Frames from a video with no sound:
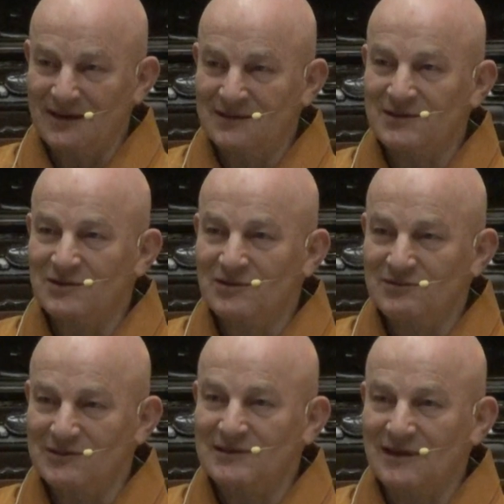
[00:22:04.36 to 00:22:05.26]
idea
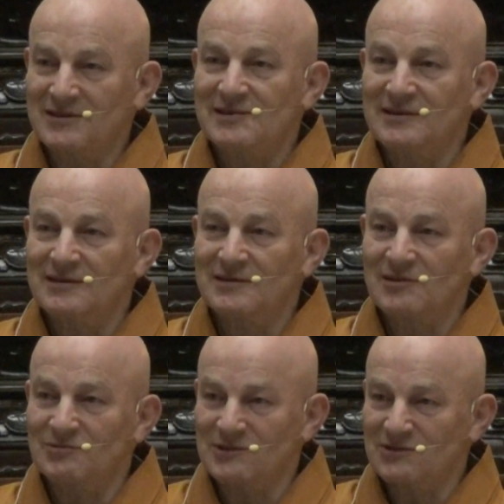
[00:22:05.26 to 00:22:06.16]
of the
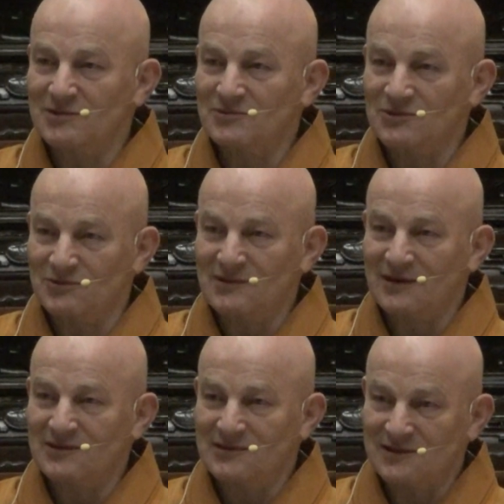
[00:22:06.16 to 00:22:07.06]
Transcendental Wisdom
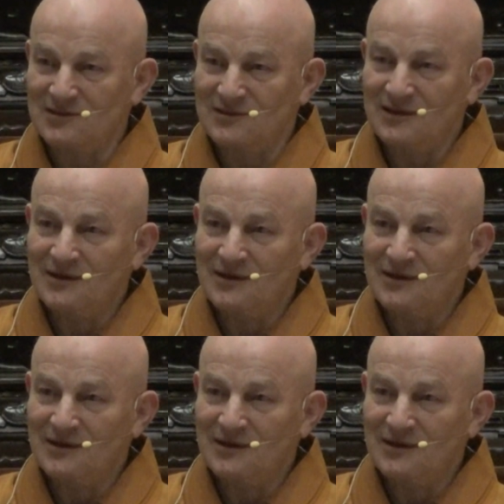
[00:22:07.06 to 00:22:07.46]
Sutras is